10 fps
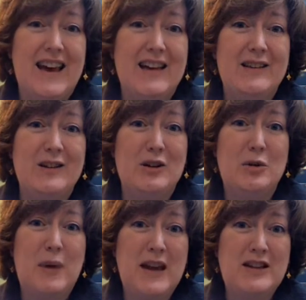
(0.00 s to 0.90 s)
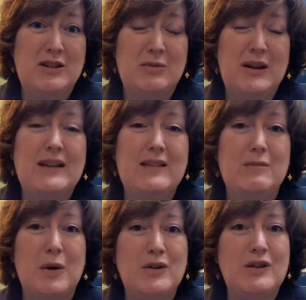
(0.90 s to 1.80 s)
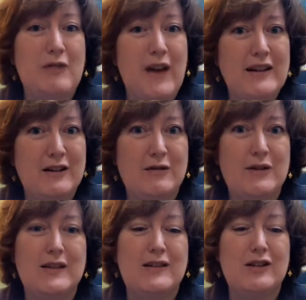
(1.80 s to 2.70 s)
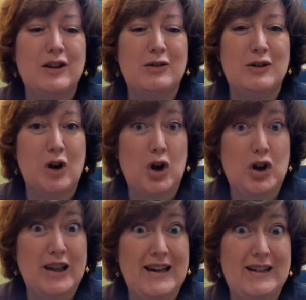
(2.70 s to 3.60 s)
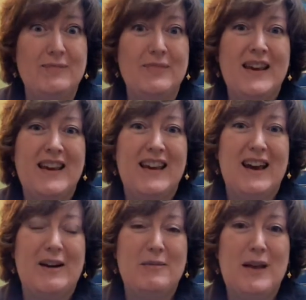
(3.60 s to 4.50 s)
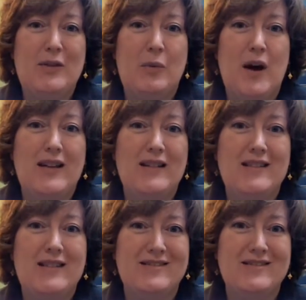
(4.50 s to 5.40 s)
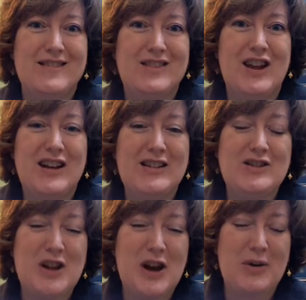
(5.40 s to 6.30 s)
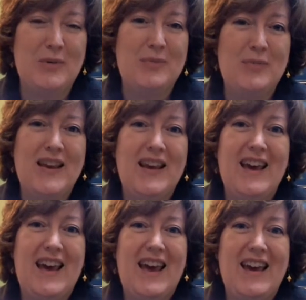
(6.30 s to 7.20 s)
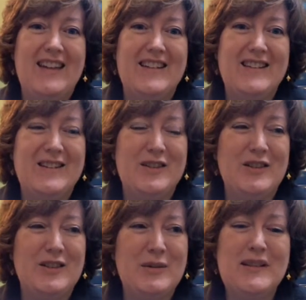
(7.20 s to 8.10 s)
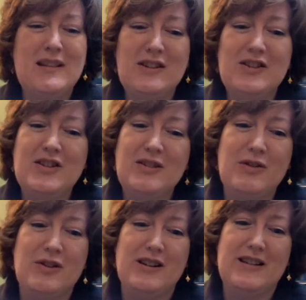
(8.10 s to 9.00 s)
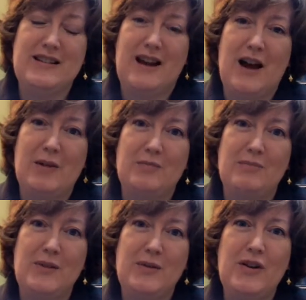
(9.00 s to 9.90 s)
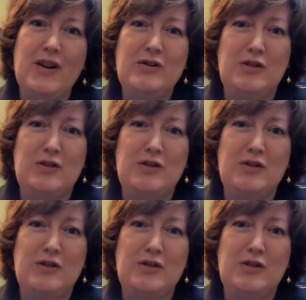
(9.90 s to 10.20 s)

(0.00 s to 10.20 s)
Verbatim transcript: as a new patient when it's most effective is to use it early. Um, that's what studies show. And so that was a little difficult at the time. It was very